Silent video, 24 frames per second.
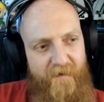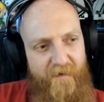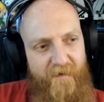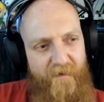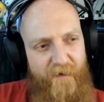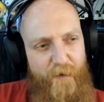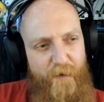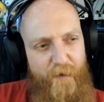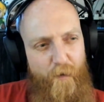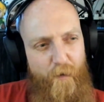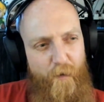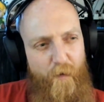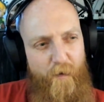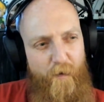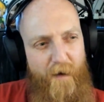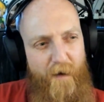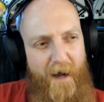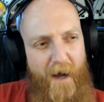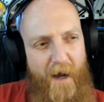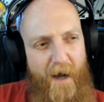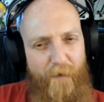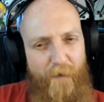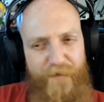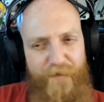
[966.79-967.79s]
new
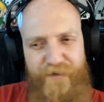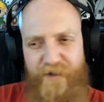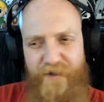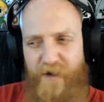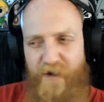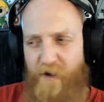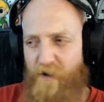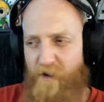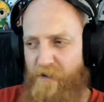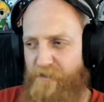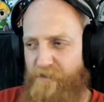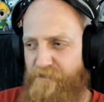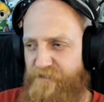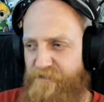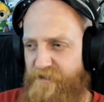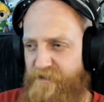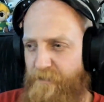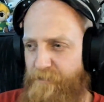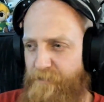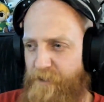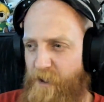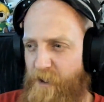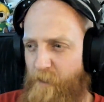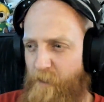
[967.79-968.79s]
Halcyon
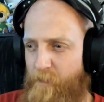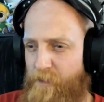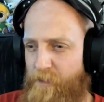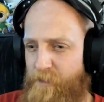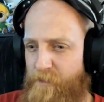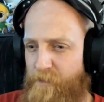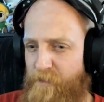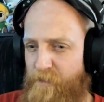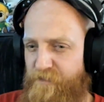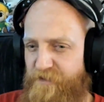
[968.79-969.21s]
something or other.